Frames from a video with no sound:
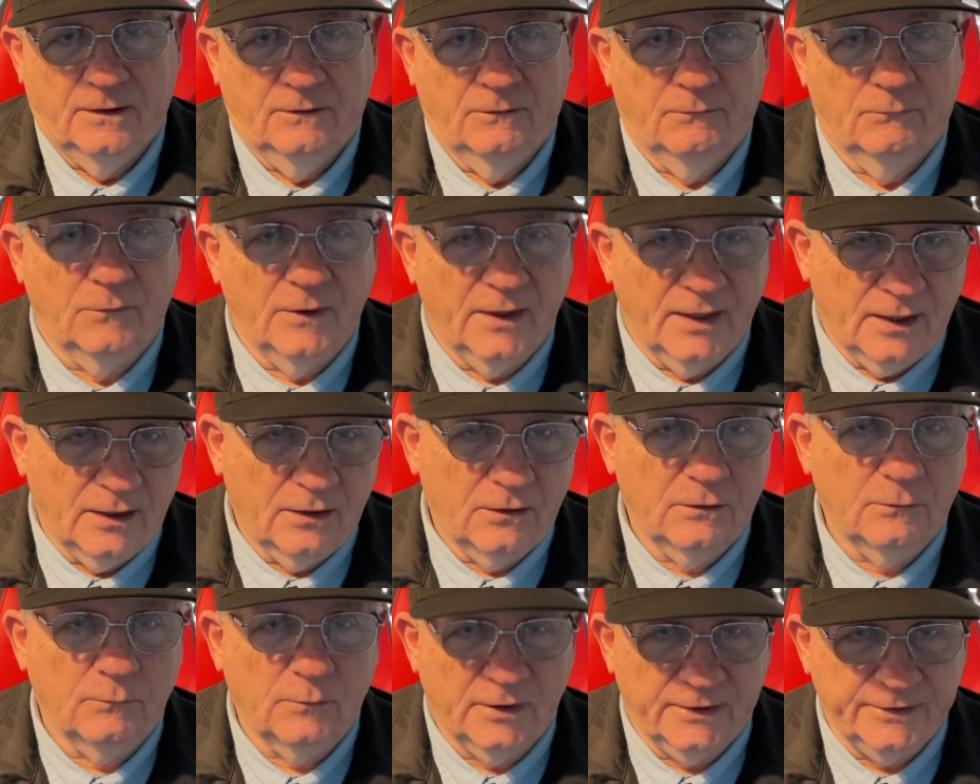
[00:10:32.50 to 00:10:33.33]

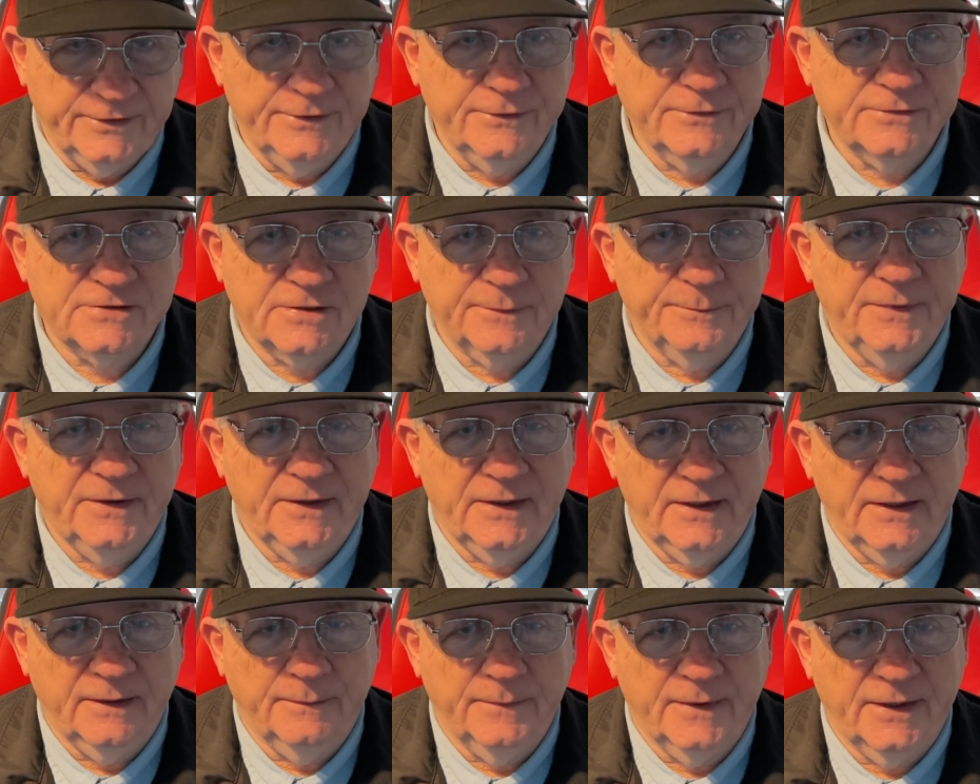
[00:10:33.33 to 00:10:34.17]
well, what used to
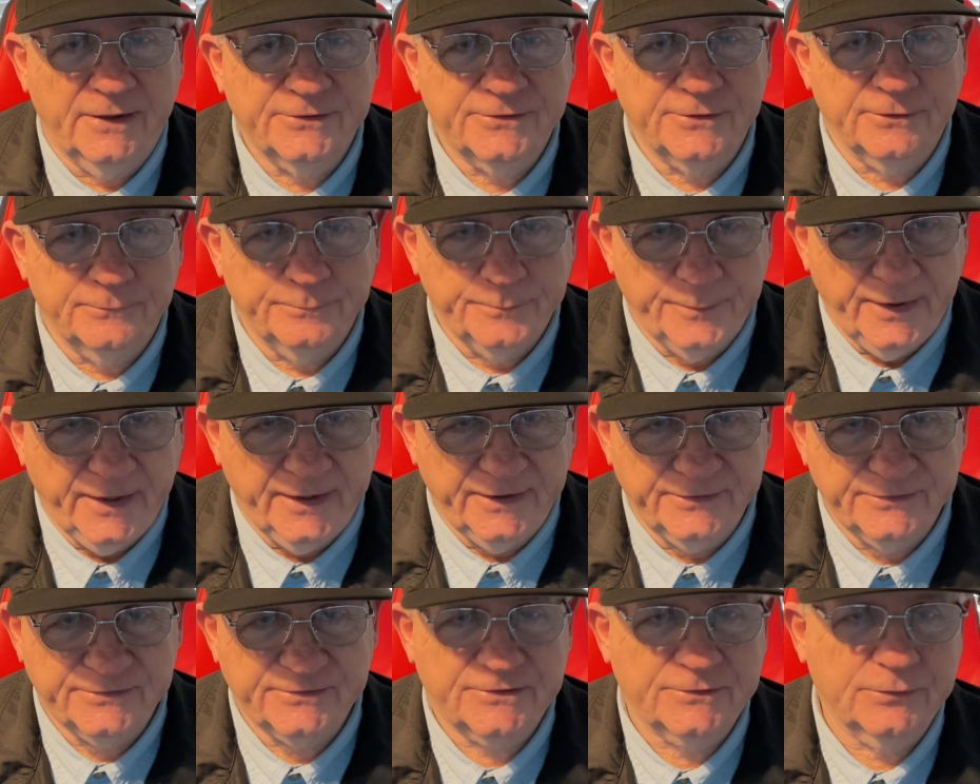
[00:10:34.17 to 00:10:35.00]
be a measured
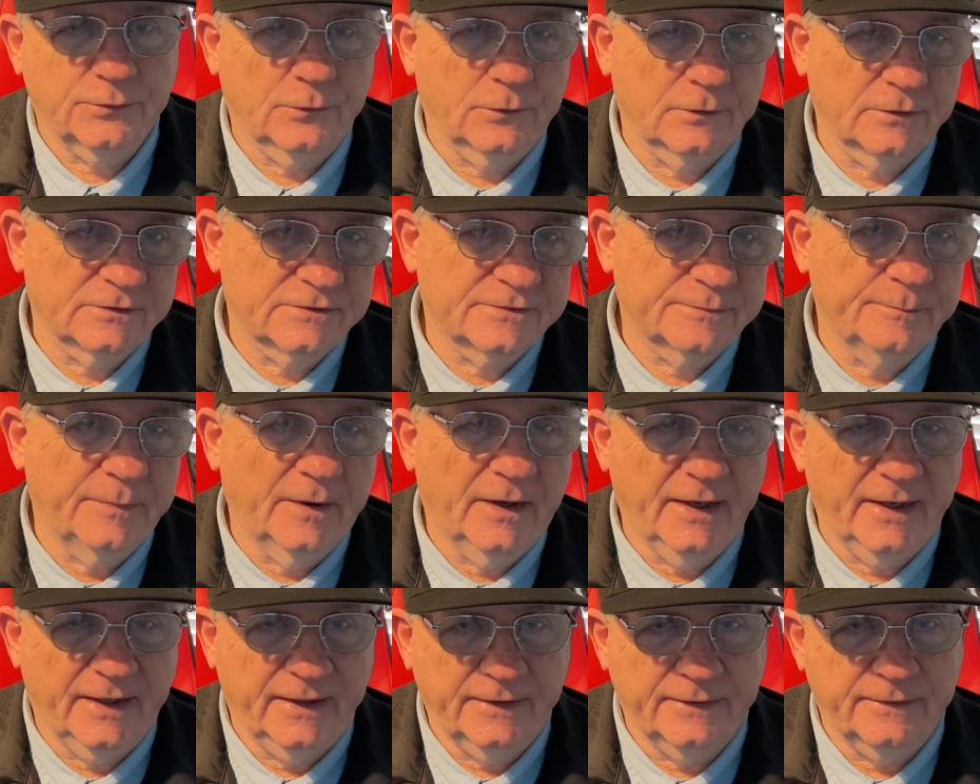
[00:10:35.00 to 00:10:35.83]
pace towards
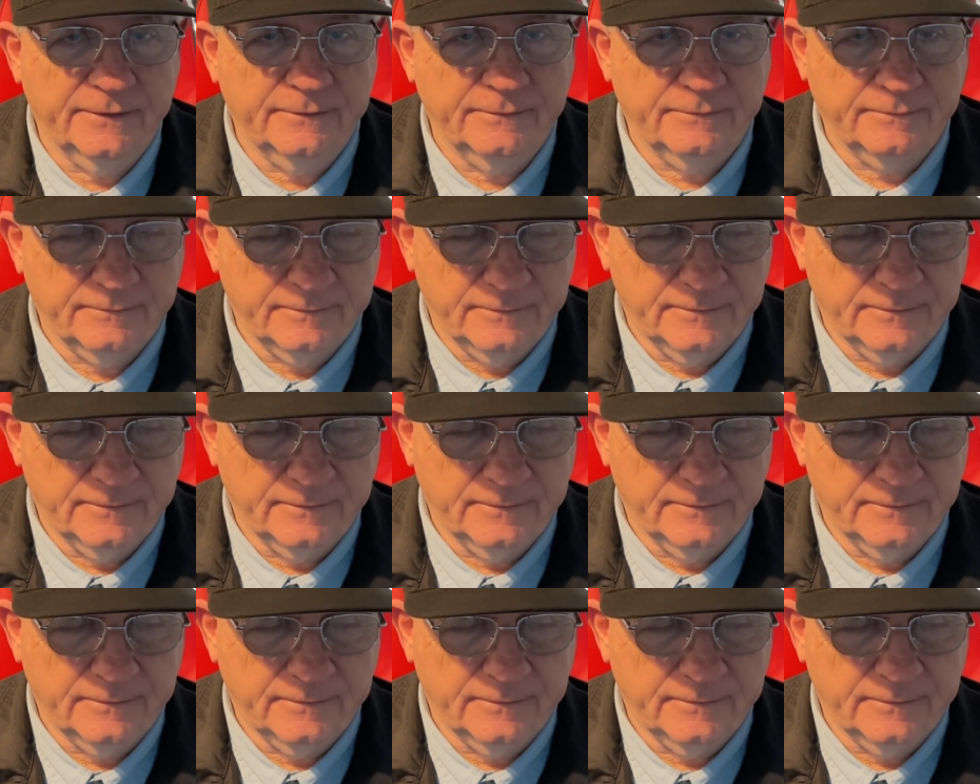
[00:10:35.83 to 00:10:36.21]
buying